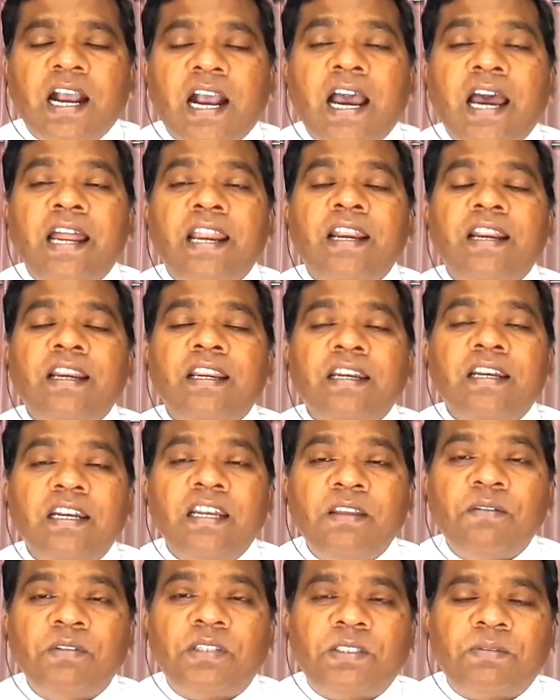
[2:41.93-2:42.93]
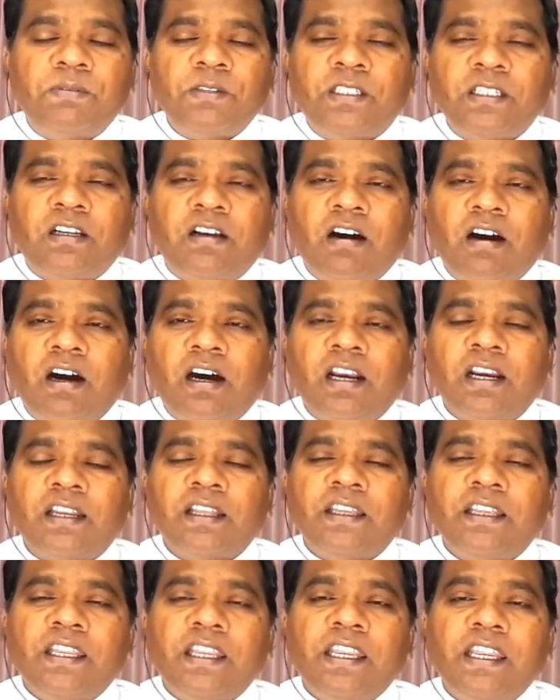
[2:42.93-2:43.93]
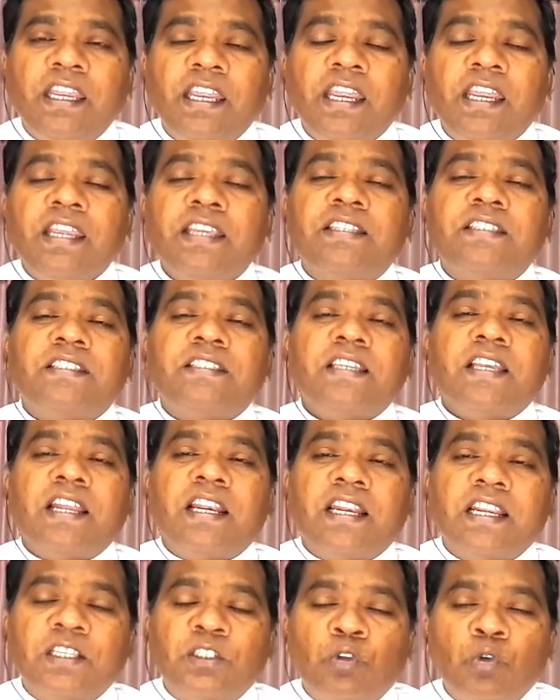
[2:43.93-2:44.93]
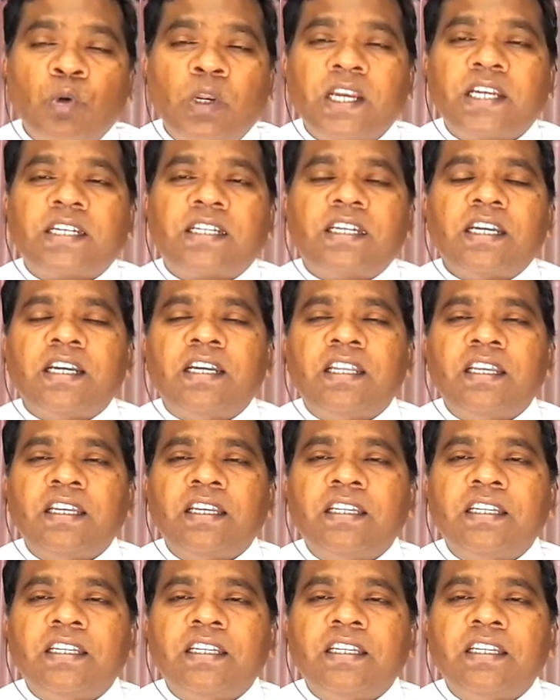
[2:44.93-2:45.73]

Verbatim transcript: and lives with God is resurrected,